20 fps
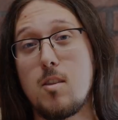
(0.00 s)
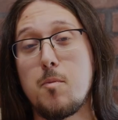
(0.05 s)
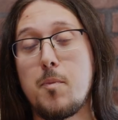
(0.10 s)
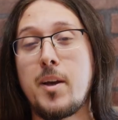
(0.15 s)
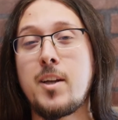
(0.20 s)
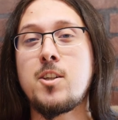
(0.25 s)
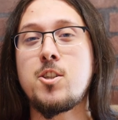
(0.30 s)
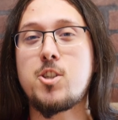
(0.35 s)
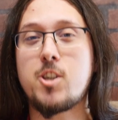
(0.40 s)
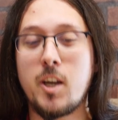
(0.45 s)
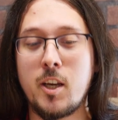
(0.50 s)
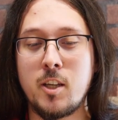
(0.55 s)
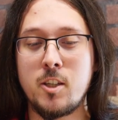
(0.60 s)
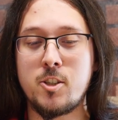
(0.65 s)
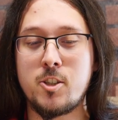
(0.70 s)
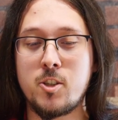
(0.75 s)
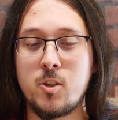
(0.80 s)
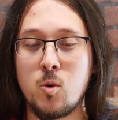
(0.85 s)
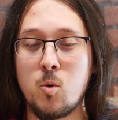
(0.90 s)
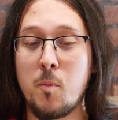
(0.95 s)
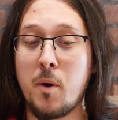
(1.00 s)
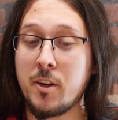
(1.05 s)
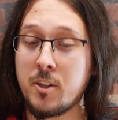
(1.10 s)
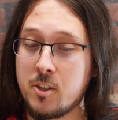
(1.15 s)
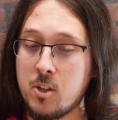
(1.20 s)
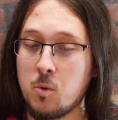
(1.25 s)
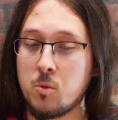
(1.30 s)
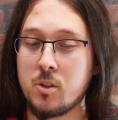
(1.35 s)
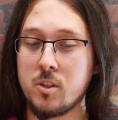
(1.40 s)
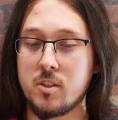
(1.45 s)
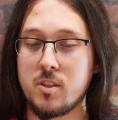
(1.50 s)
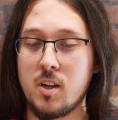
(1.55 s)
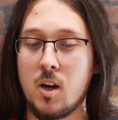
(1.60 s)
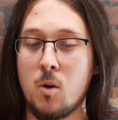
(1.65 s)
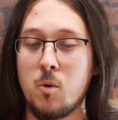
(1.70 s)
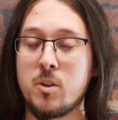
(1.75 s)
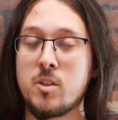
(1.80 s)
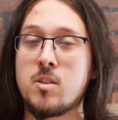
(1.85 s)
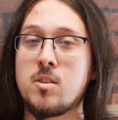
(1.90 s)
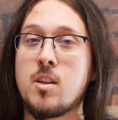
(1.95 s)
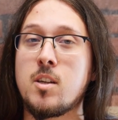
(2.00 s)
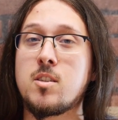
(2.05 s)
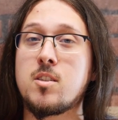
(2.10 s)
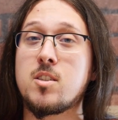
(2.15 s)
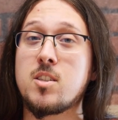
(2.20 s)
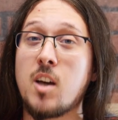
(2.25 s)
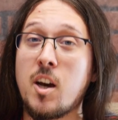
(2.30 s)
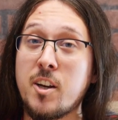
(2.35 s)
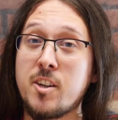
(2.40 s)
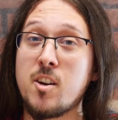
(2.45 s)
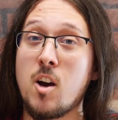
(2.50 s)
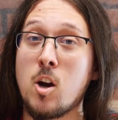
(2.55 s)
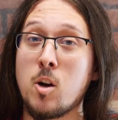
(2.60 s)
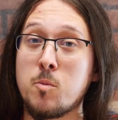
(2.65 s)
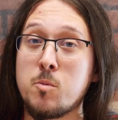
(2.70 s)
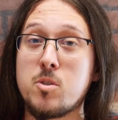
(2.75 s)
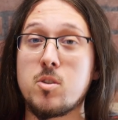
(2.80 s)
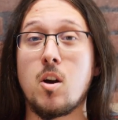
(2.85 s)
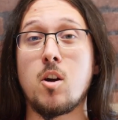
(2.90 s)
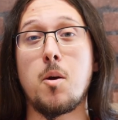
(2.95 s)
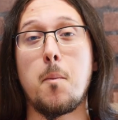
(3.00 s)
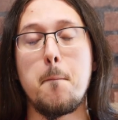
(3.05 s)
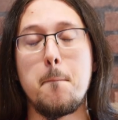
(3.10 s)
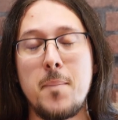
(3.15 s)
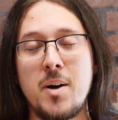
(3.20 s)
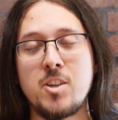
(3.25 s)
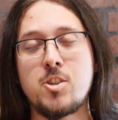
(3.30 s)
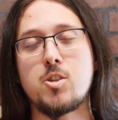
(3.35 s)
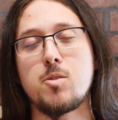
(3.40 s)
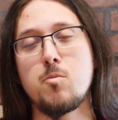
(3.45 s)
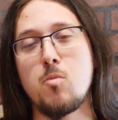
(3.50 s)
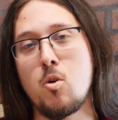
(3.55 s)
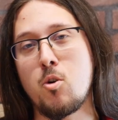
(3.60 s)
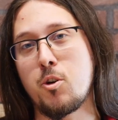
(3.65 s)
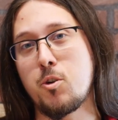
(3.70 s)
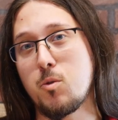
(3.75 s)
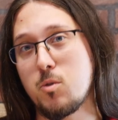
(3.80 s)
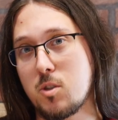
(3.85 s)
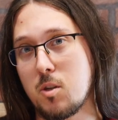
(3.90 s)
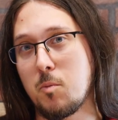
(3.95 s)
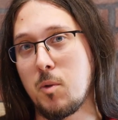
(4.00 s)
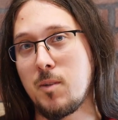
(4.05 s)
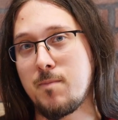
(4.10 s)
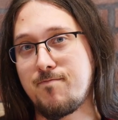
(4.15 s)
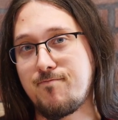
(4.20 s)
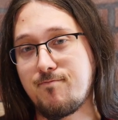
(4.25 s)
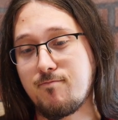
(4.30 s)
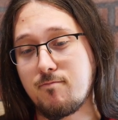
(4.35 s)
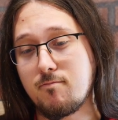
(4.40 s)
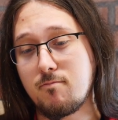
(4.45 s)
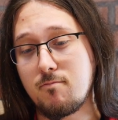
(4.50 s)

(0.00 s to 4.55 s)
The main change you might notice now is that sidearms are much more usable.